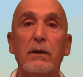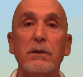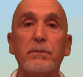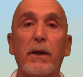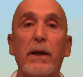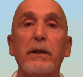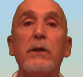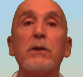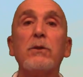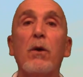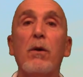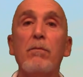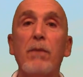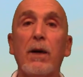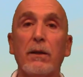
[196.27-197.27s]
expand it
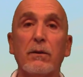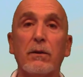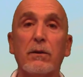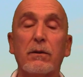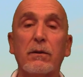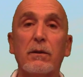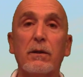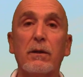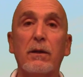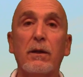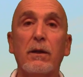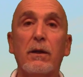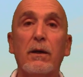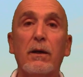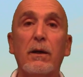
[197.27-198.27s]
into a month,
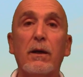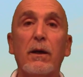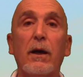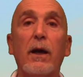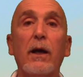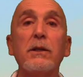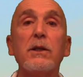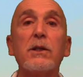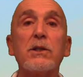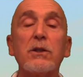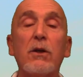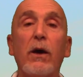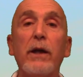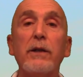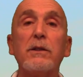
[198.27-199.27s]
and
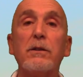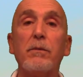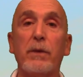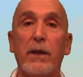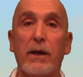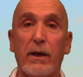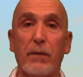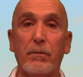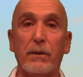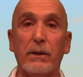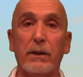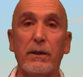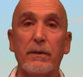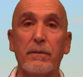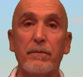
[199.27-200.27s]
decide to be happy.